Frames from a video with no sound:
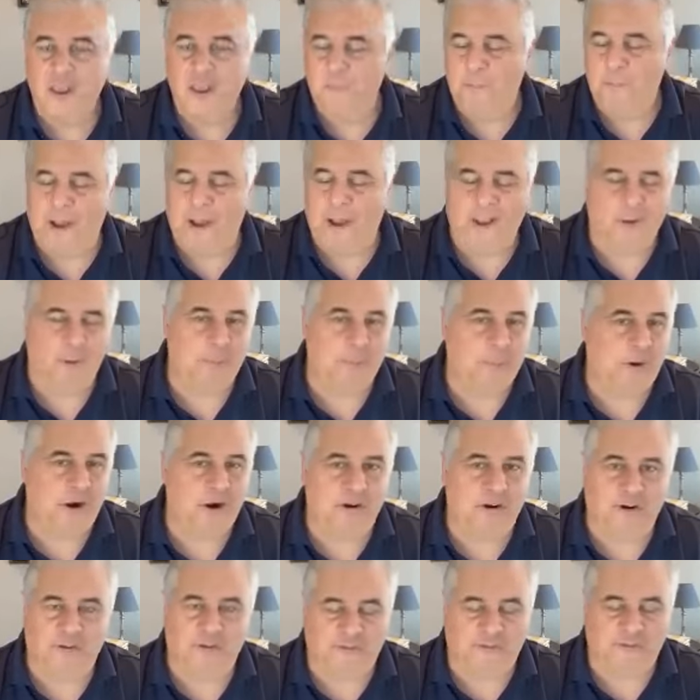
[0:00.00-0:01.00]
My old
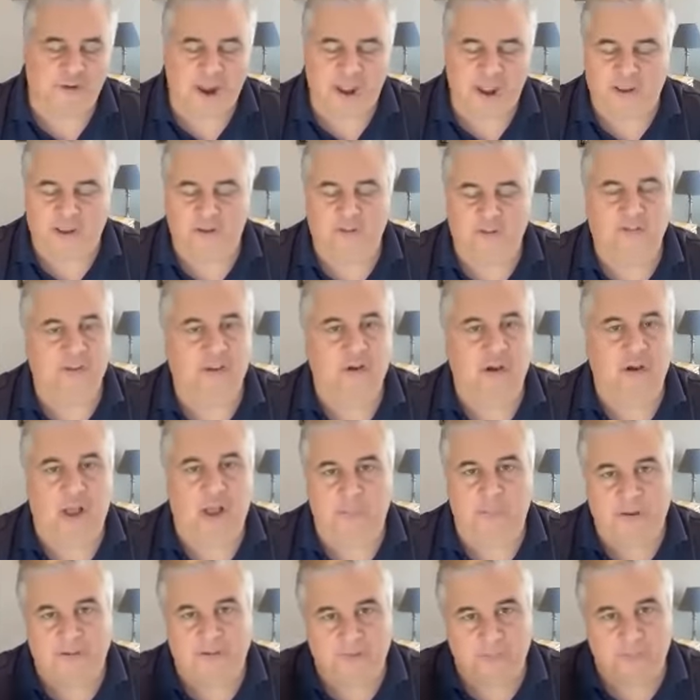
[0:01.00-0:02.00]
partner, Frank, used to call
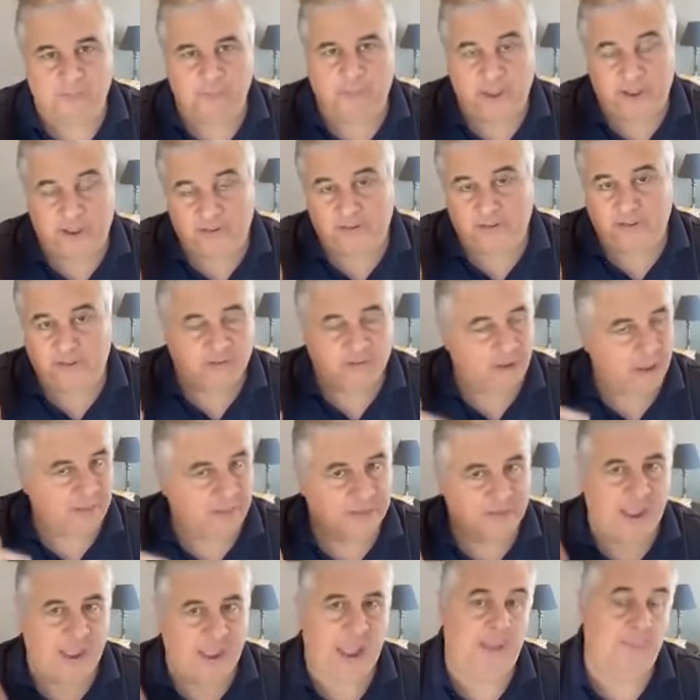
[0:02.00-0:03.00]
me from places all the
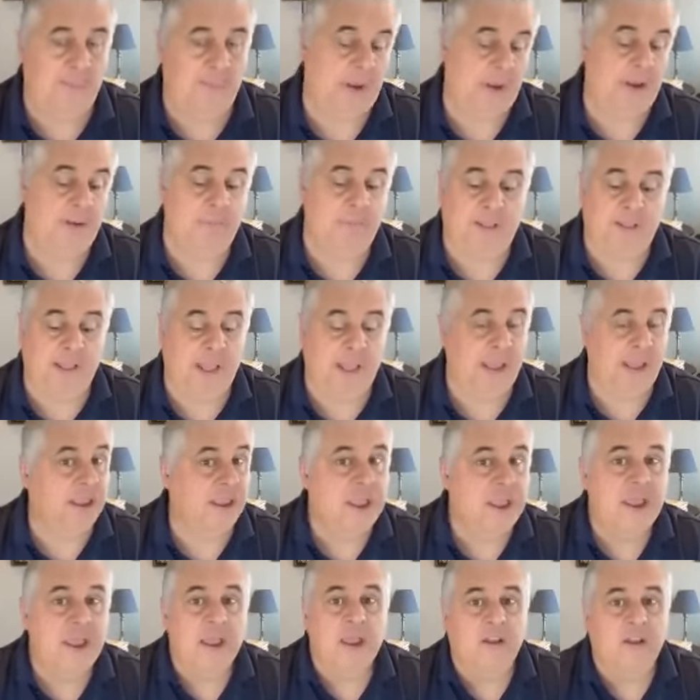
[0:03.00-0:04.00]
time. And he'd be like,
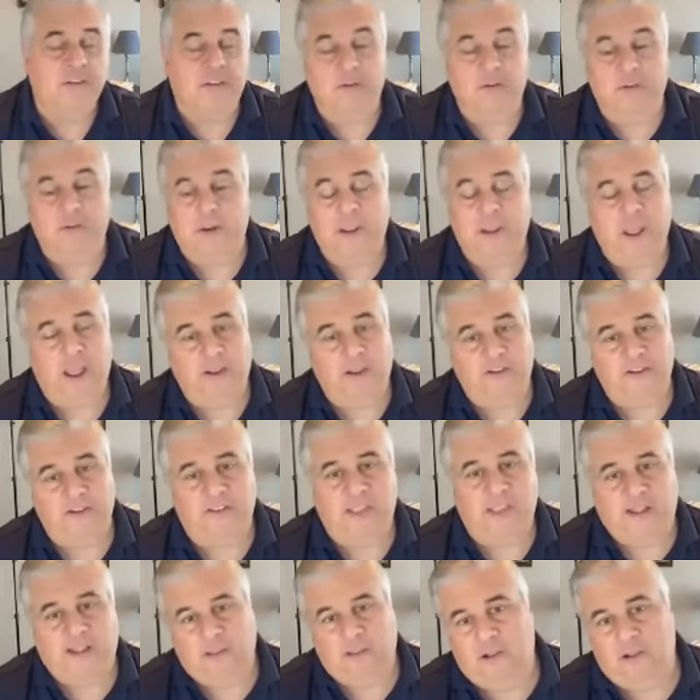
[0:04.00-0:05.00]
dude, I just
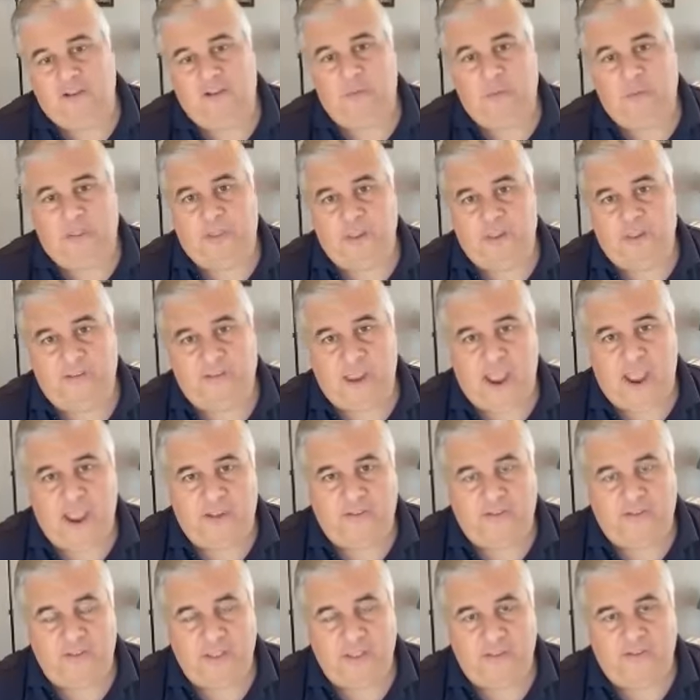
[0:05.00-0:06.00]
had lunch with these
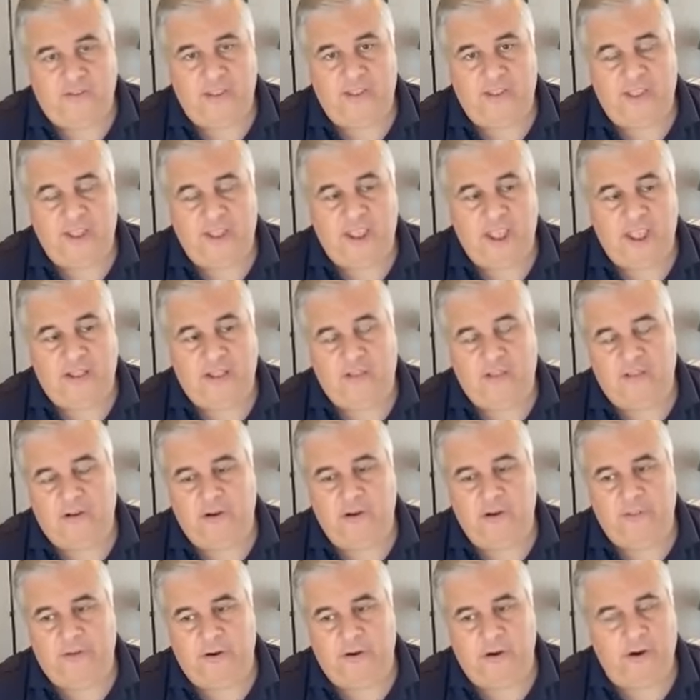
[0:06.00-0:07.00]
guys. And they said they're
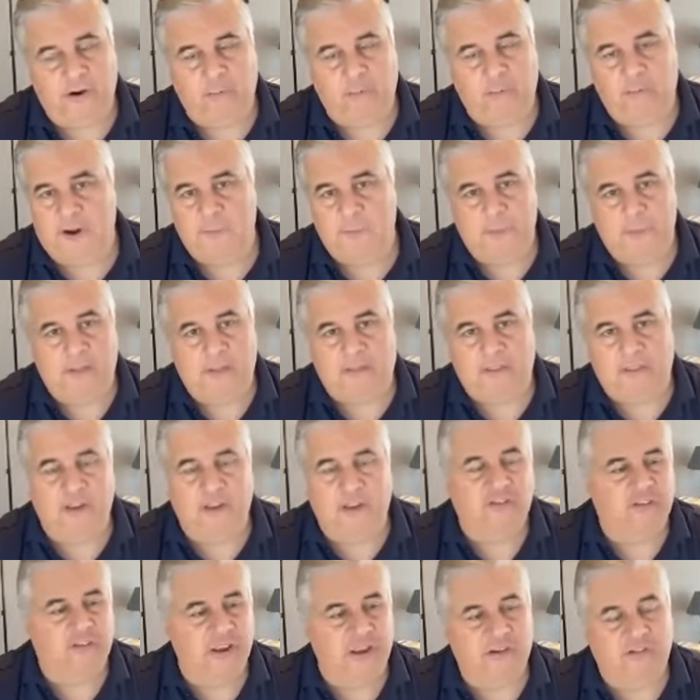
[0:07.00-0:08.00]
going to rip out the
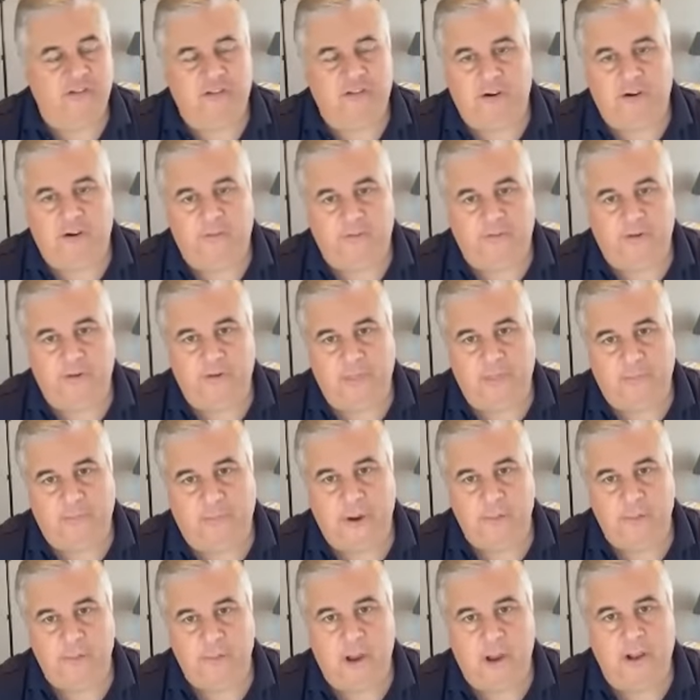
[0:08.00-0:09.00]
Exchange server in
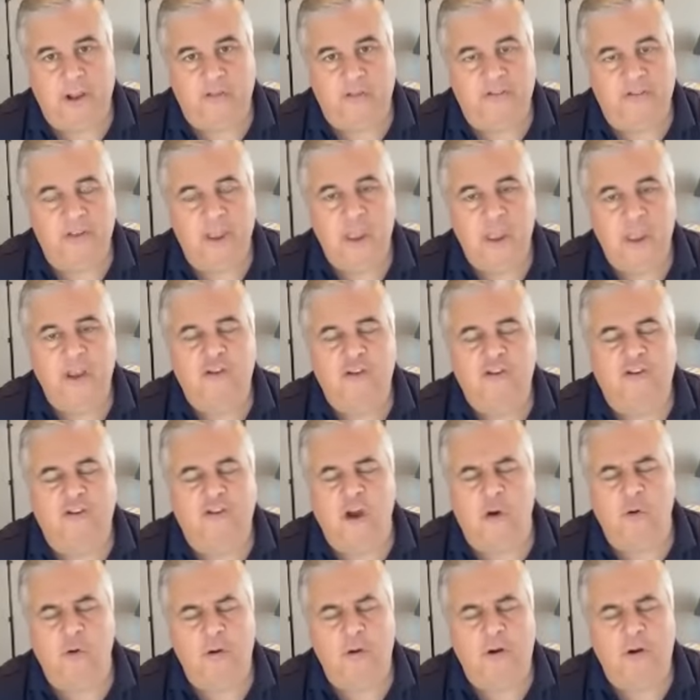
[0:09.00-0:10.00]
3 months.
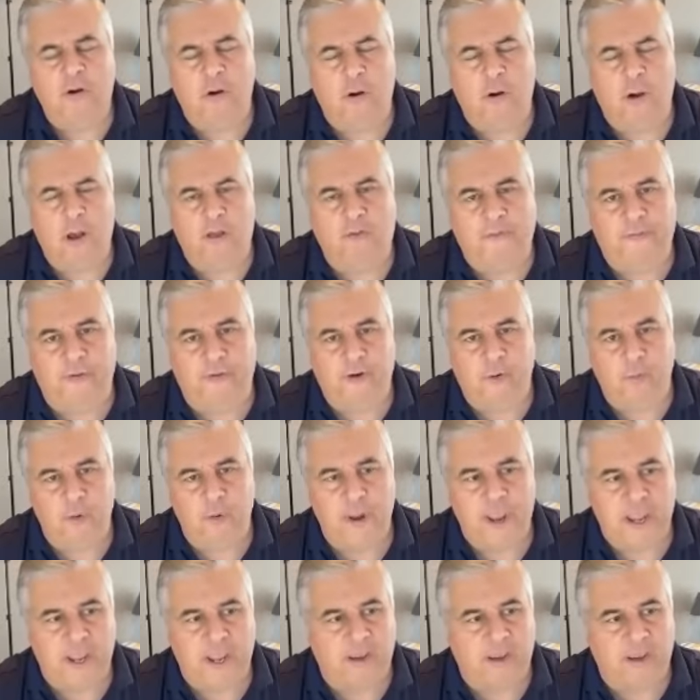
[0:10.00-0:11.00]
Don't call for a
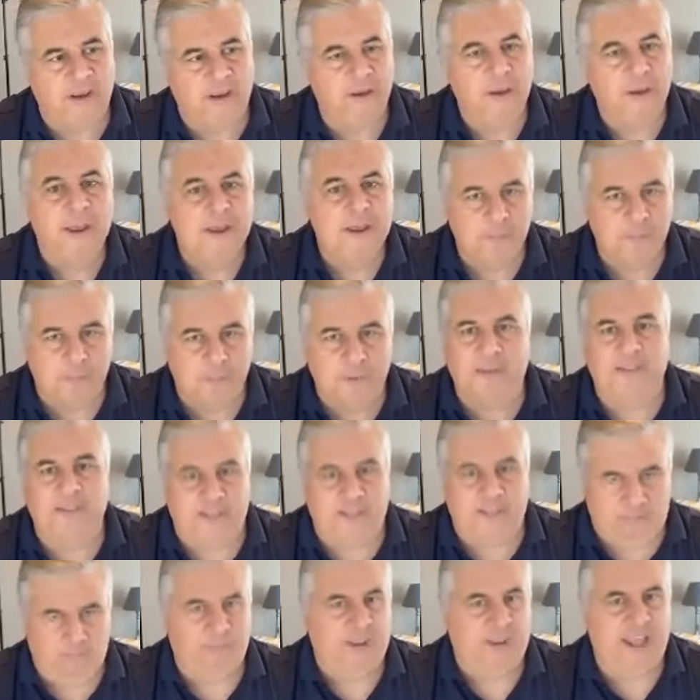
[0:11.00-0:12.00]
week, but
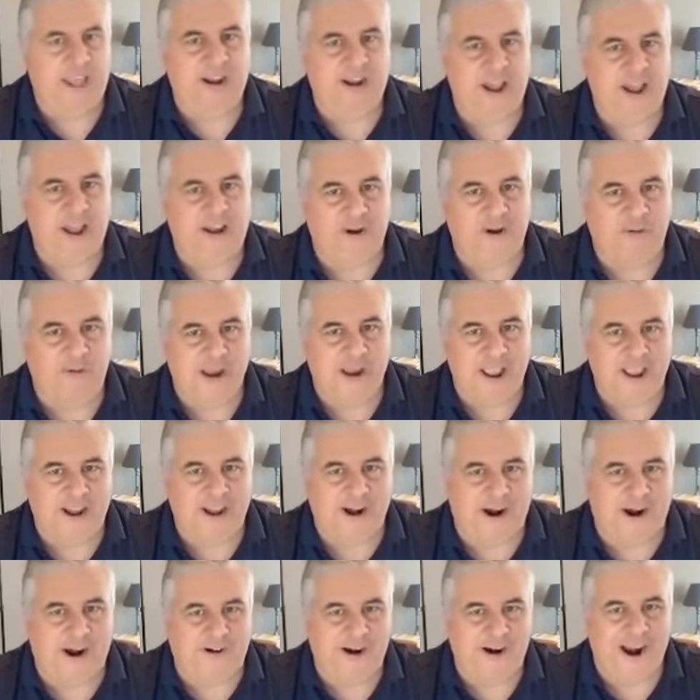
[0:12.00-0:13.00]
get it on your
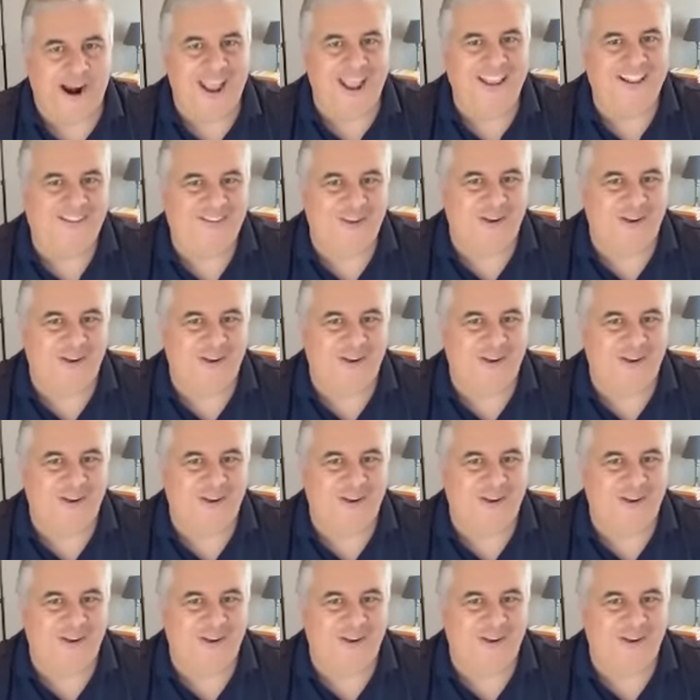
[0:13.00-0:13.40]
radar, right? So,